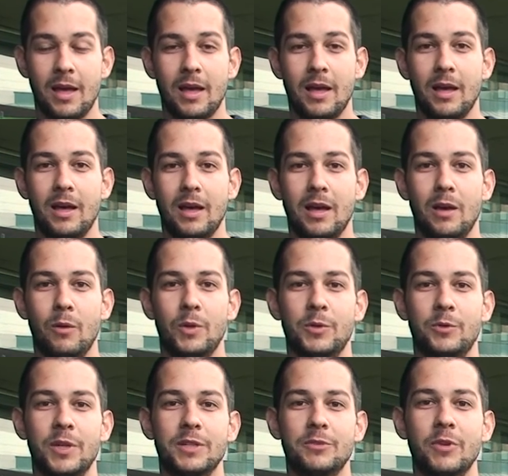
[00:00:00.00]
Uh,
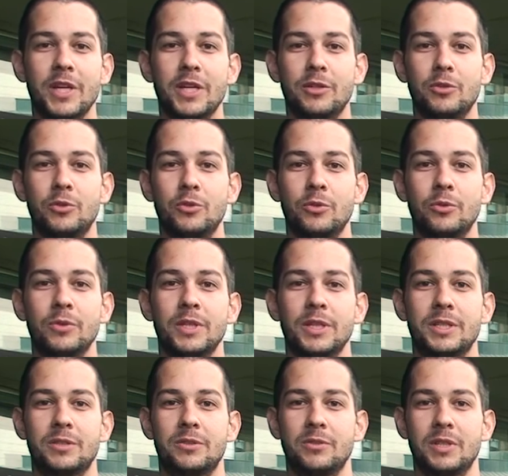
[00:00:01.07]
what we are trying to do
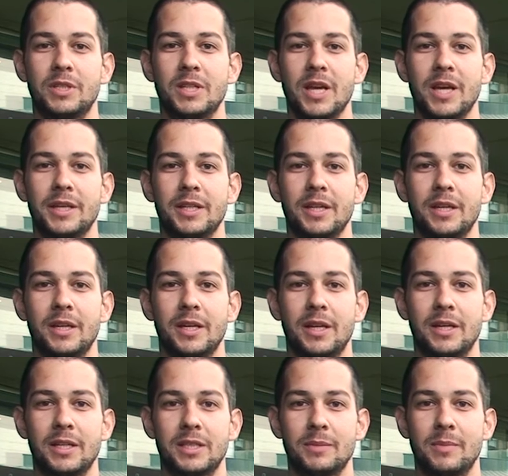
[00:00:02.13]
is to design
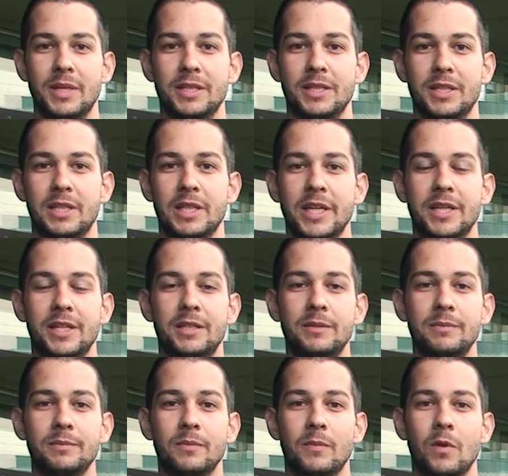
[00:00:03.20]
a semantic layer
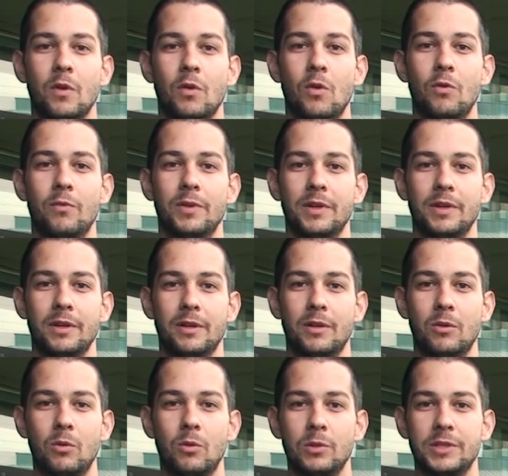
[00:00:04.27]
over
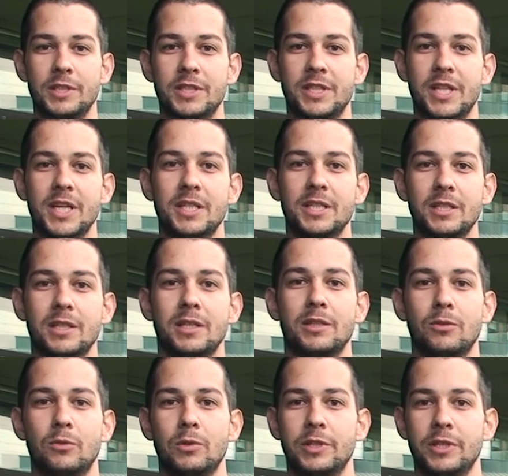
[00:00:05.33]
all this data
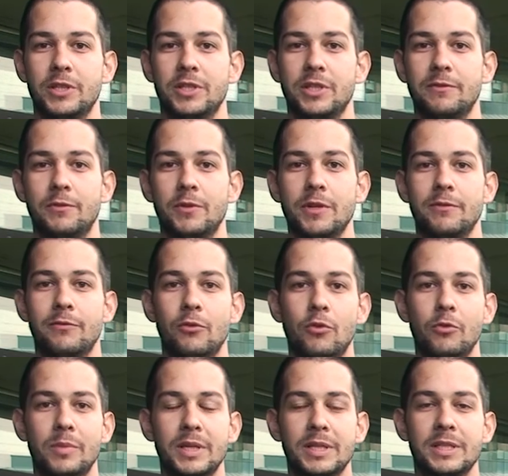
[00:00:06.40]
and all these different
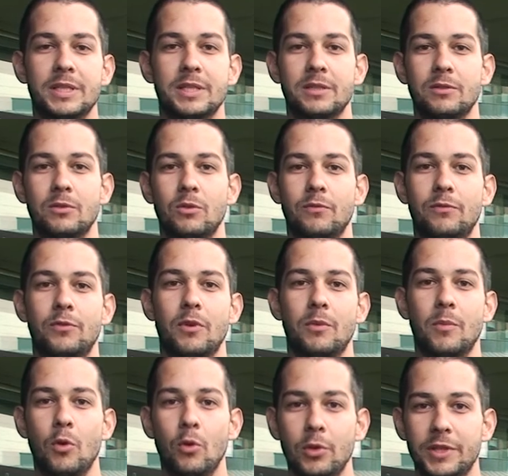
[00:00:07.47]
formats
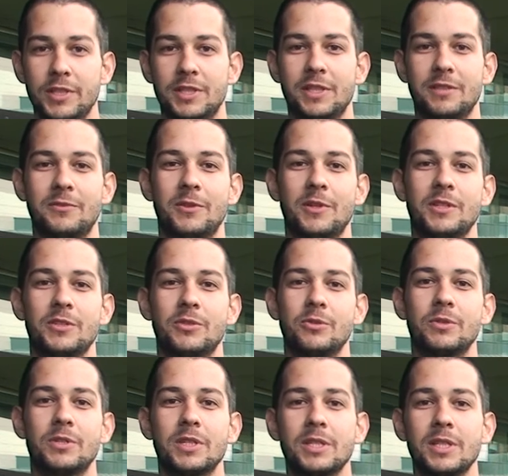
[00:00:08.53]
from all these different
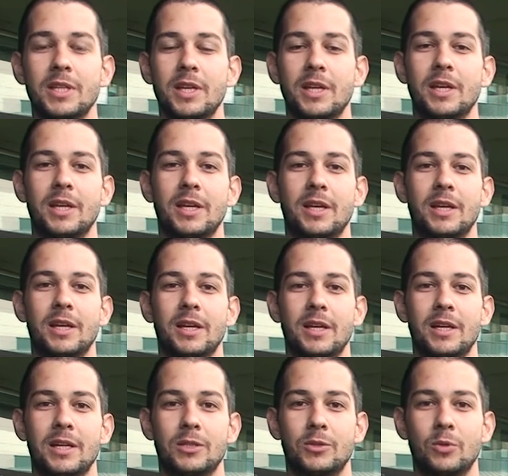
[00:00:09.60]
sources
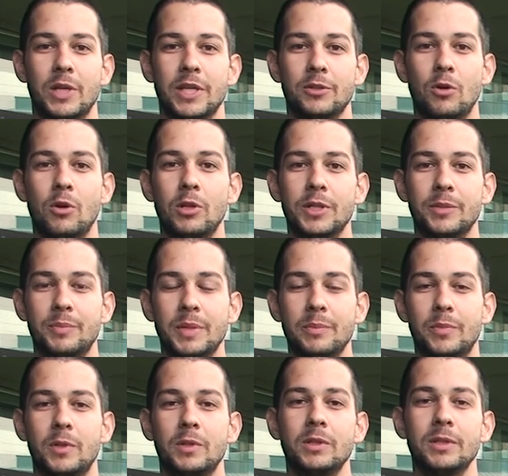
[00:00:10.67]
uh, to let all the
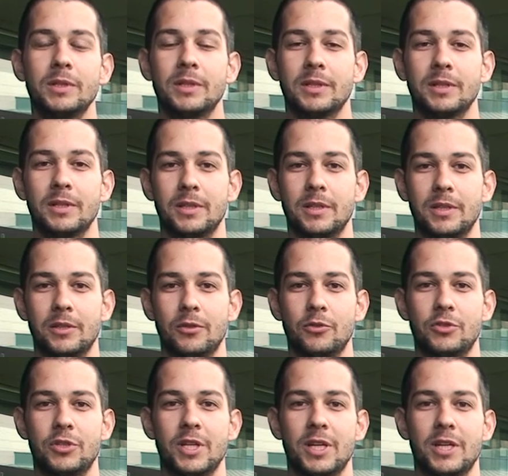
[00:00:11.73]
people, uh,
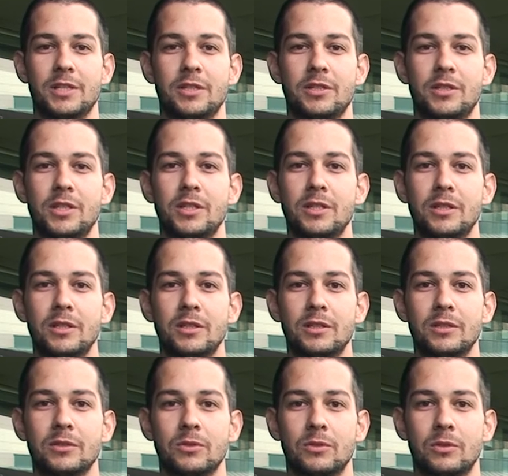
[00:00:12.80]
not just
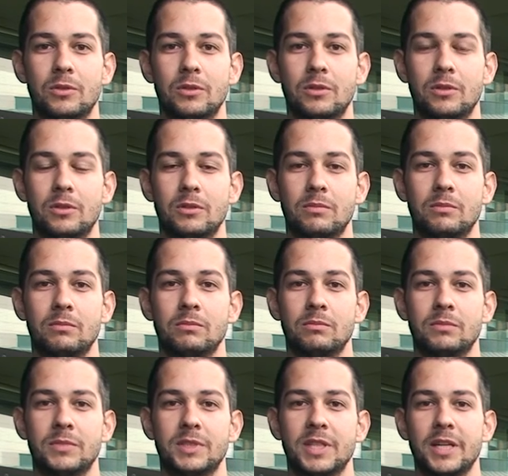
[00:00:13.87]
engineers or
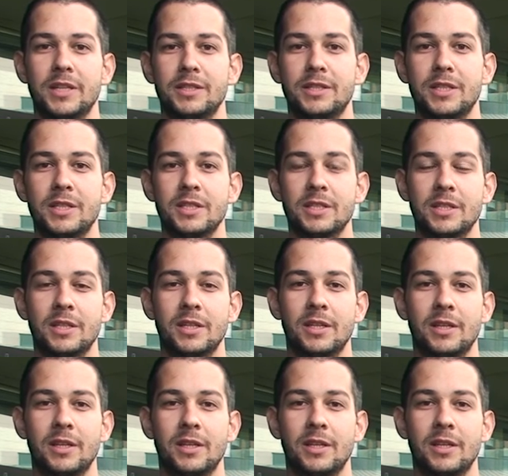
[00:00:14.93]
scientists,